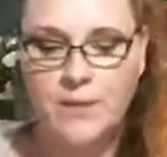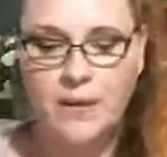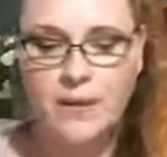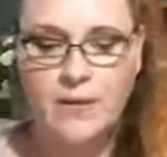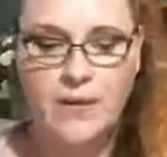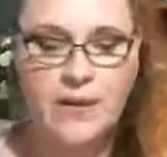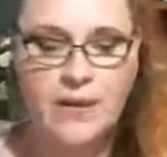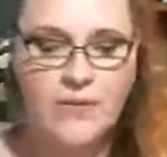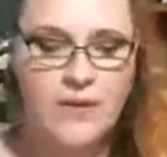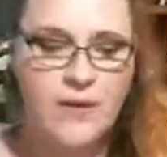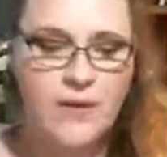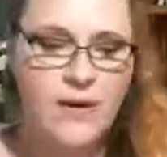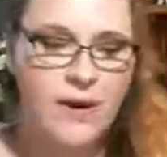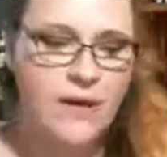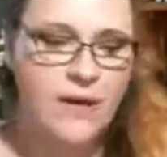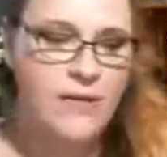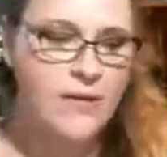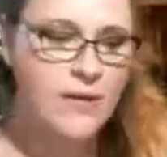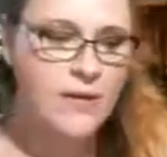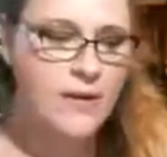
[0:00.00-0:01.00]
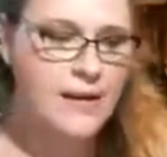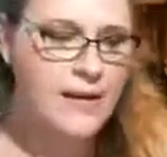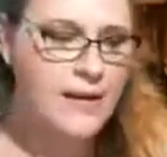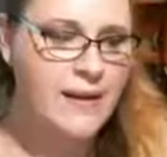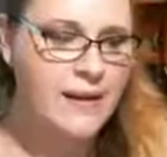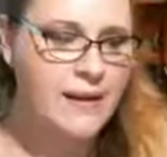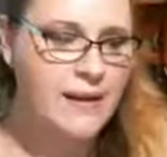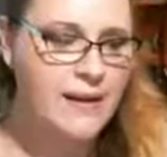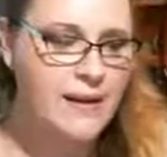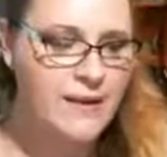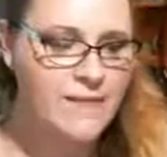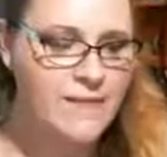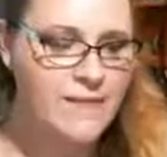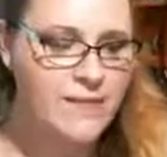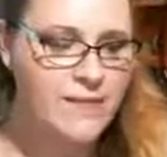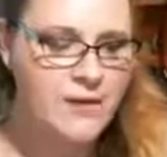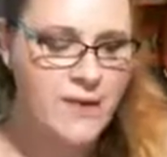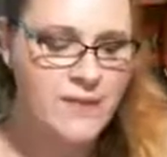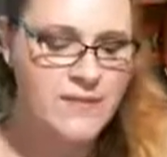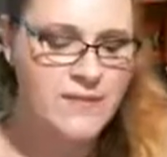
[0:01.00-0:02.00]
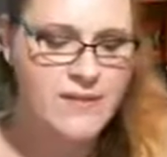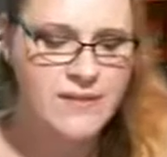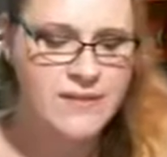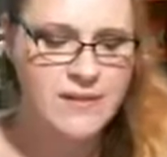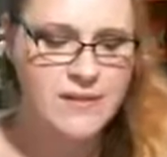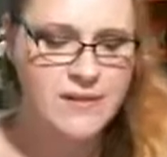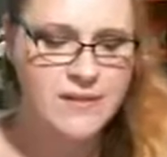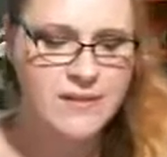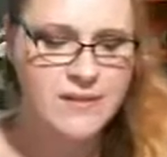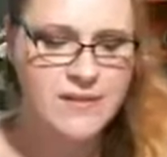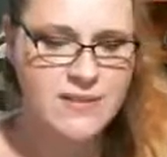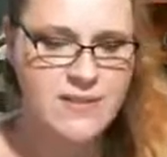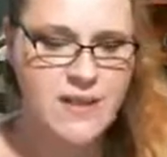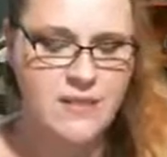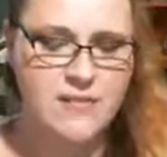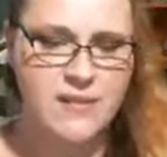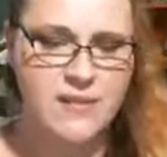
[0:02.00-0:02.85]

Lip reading: like they're eating and they're having dinner and stuff,